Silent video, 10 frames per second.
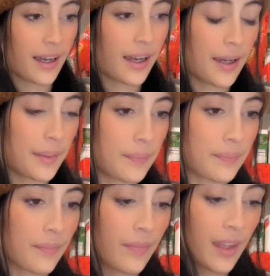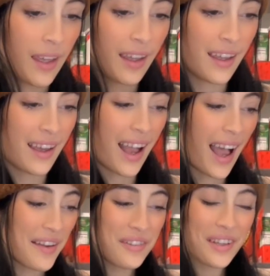
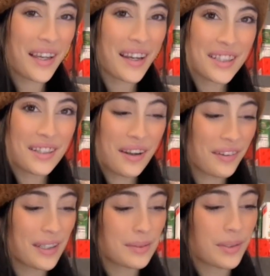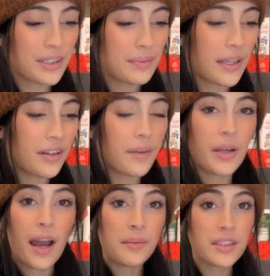I feel like I should know these words better,
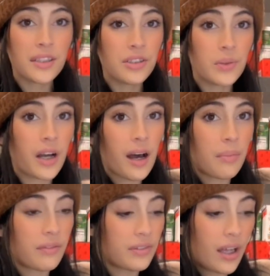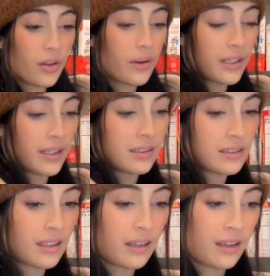but I'm just gonna do a cup of yellow
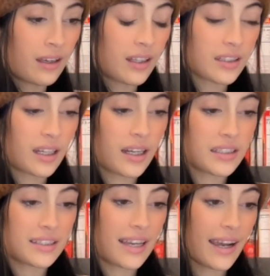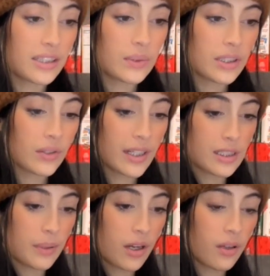onions because that's what the
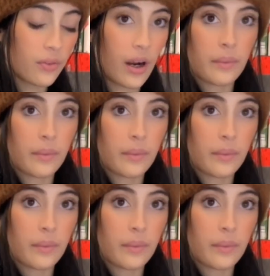recipe called for.